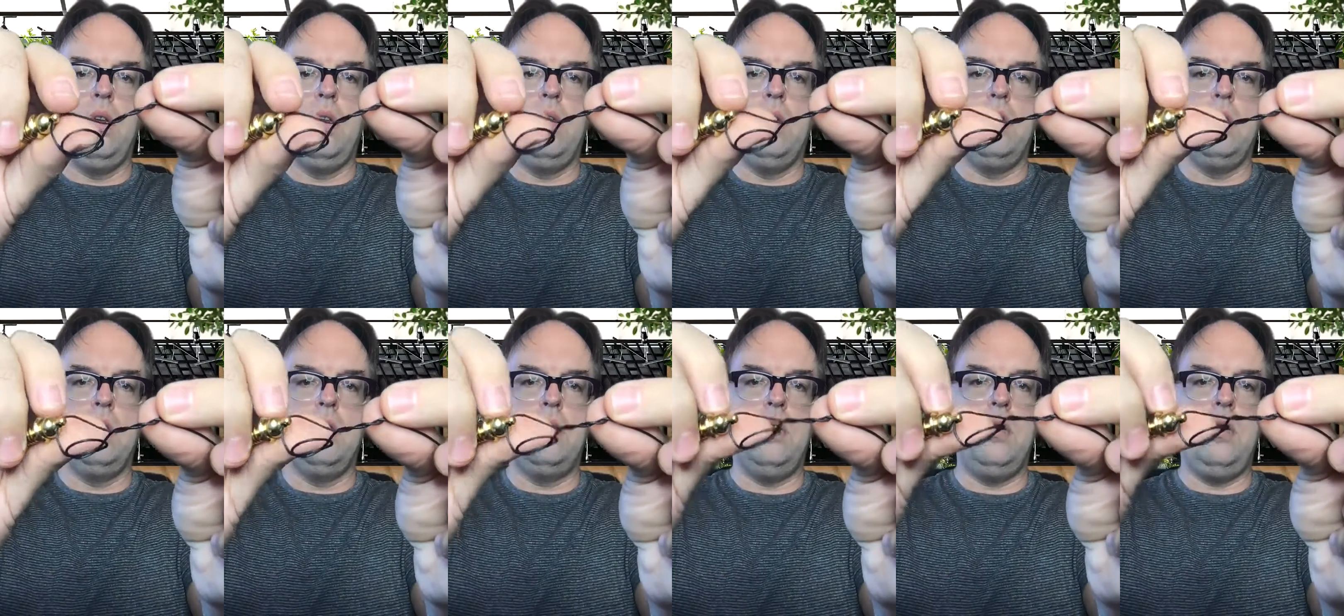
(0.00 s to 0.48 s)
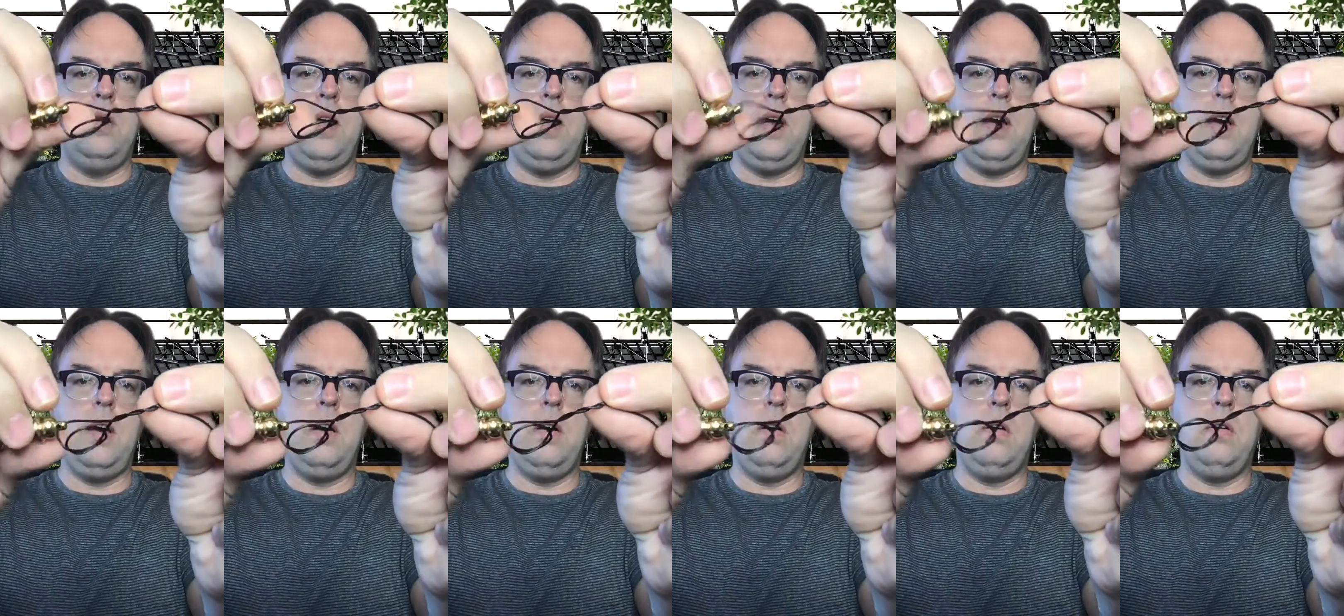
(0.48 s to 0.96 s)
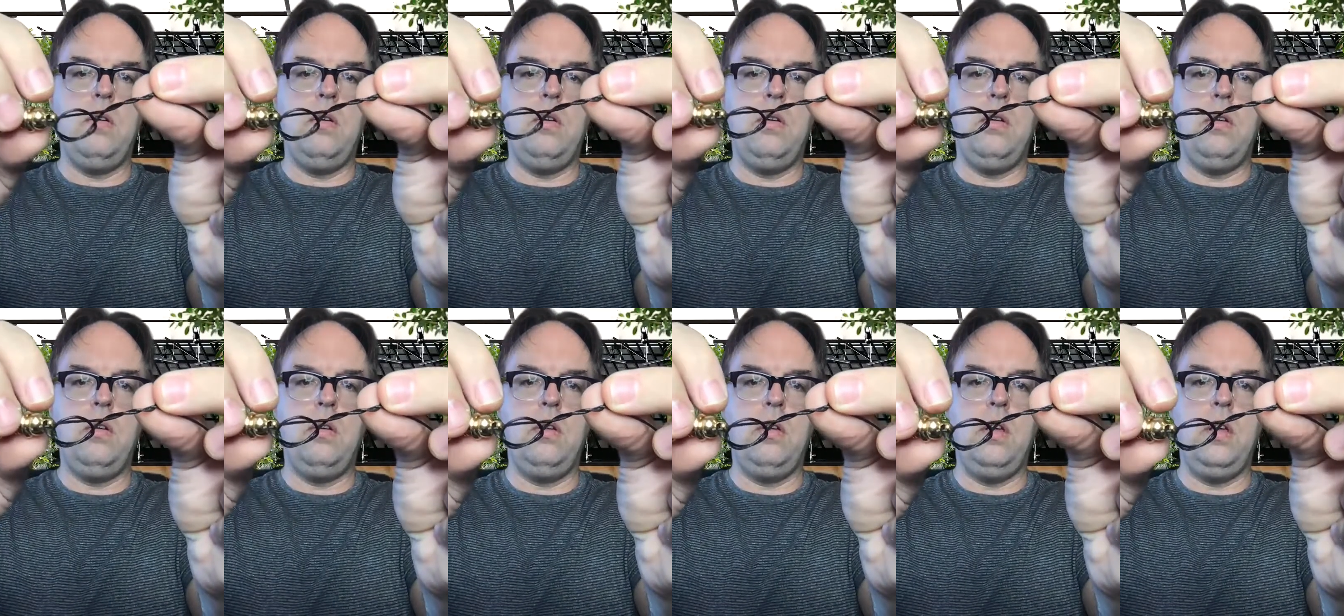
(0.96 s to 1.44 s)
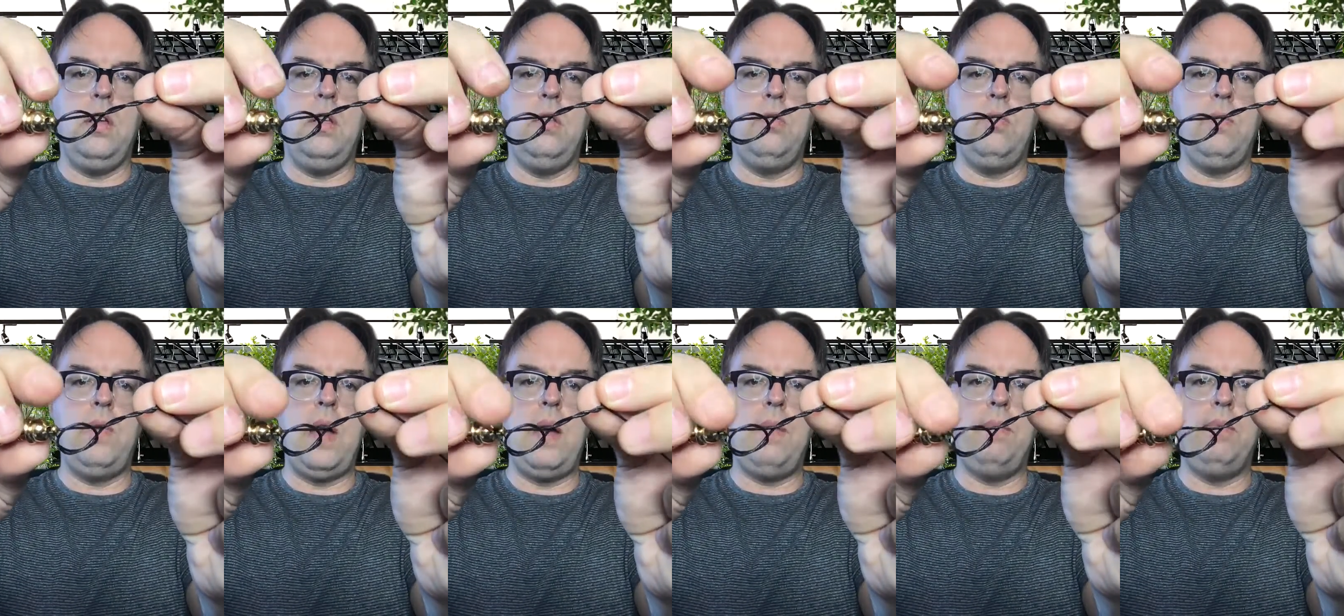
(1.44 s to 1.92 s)
So now it's
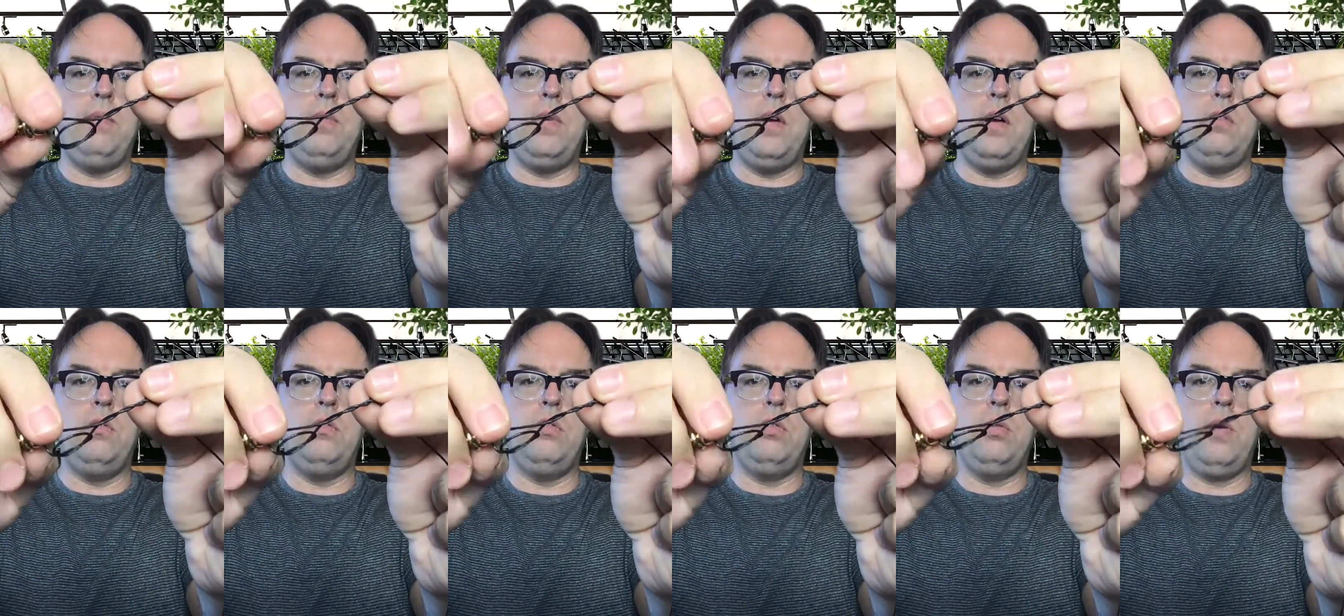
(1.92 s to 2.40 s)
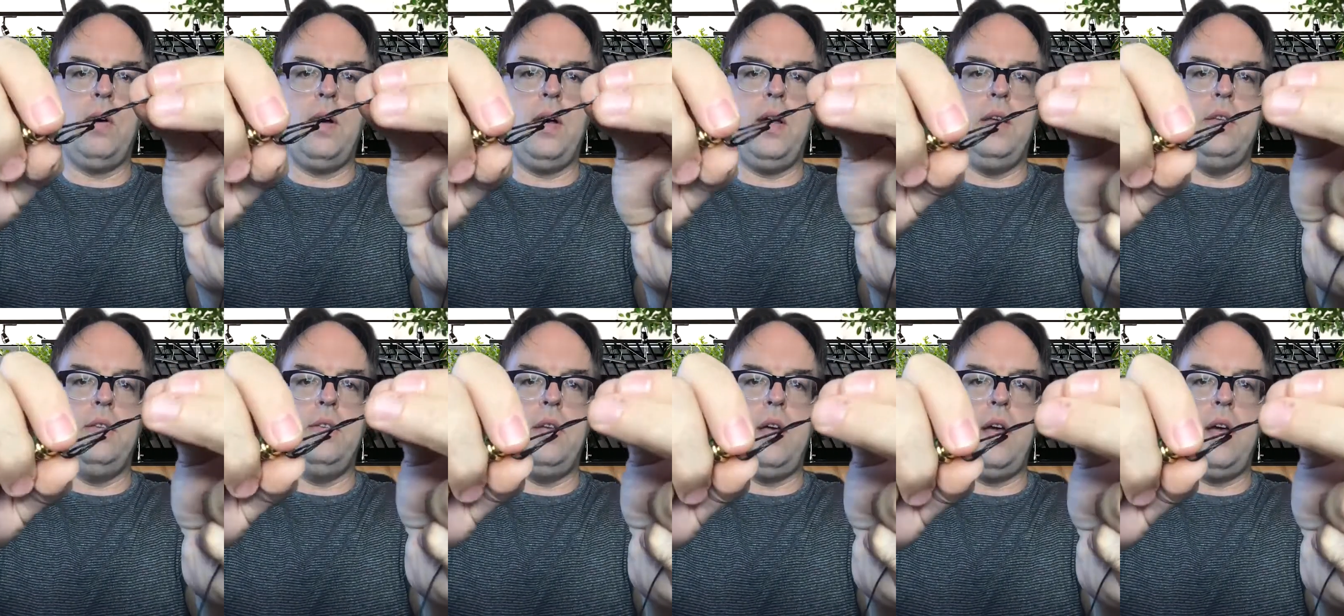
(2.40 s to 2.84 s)
wrapped around twice,